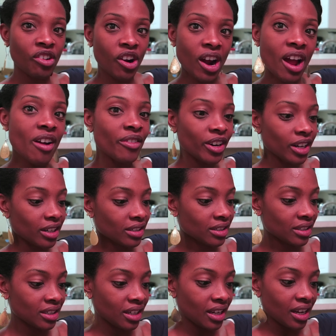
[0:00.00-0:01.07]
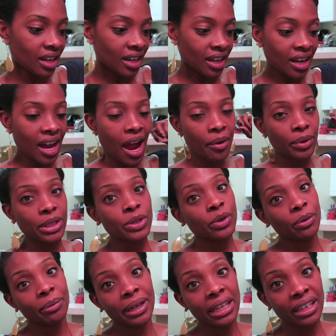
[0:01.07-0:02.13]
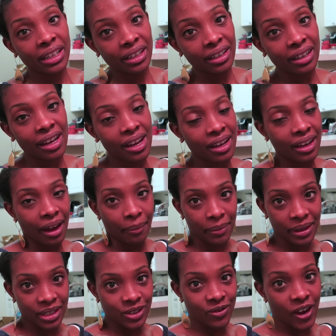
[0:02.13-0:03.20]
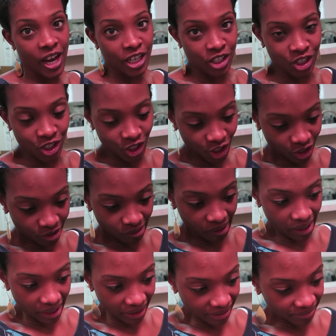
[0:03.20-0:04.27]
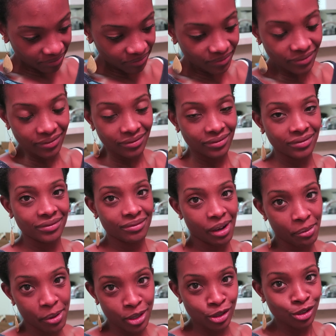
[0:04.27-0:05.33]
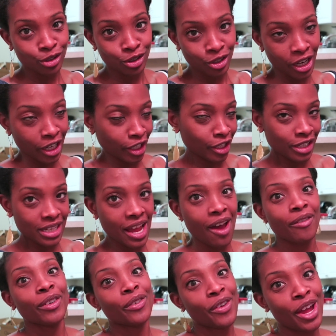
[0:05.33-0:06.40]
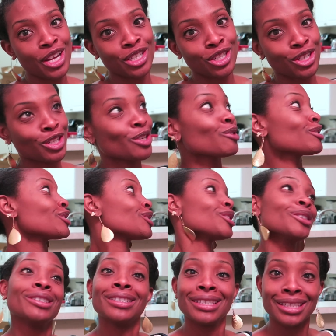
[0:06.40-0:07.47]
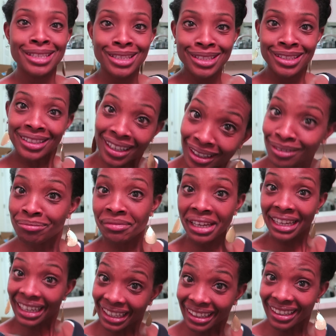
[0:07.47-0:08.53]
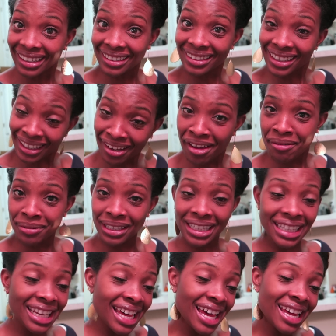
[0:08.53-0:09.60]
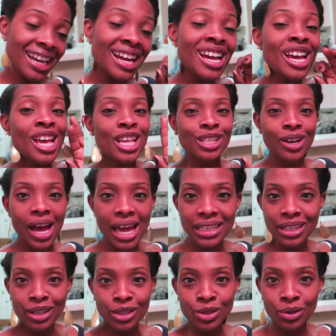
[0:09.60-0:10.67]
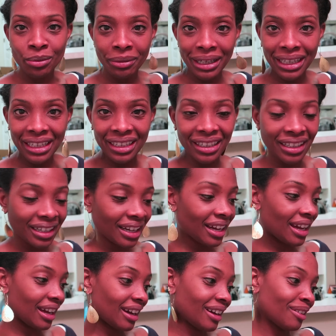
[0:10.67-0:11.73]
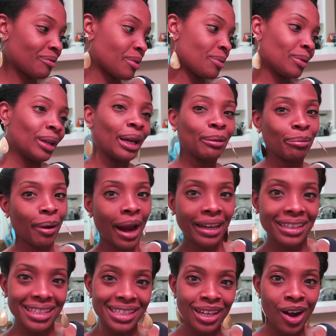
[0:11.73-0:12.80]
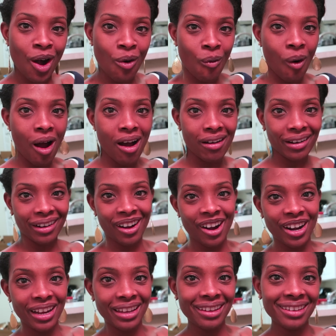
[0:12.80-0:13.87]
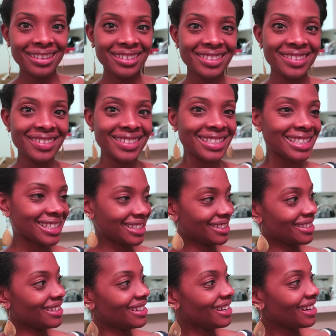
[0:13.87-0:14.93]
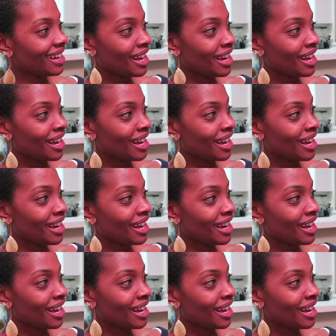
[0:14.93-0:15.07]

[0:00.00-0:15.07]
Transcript: forever. I went to a meeting. I'm this fashion show, right? My personal trainer is having a fashion show and she stuck me in it. Can y'all believe that? so I had to go to a meeting and we were like practicing our walk and our heels and